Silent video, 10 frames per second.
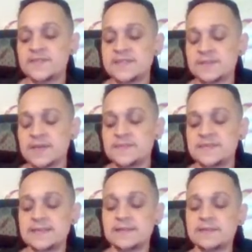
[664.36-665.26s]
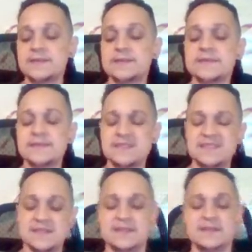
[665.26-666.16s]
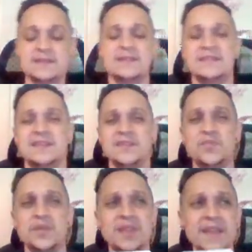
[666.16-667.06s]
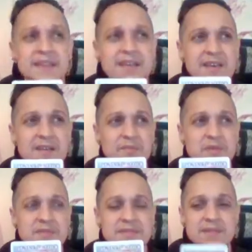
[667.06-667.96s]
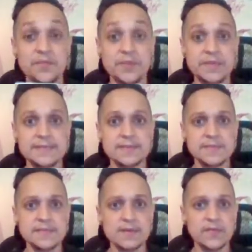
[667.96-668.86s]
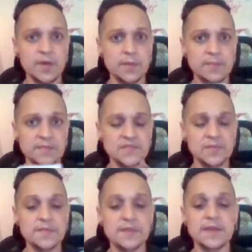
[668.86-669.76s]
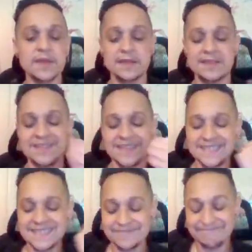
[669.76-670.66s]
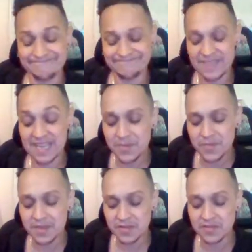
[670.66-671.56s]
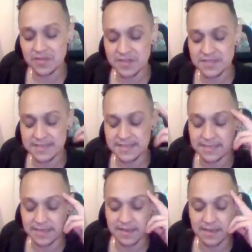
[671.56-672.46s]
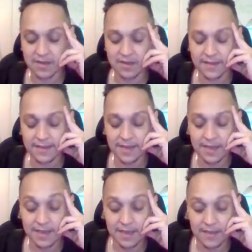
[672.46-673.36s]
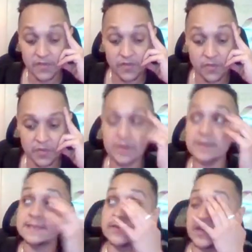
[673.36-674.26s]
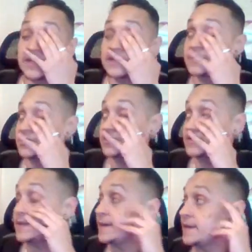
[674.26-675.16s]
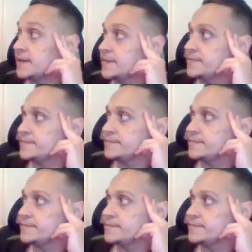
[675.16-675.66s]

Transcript: I've sometimes seen this be like a person that beats themselves up sort of thing, and it can be a little narcissistic, you know. Like, you ever been around somebody that's just like,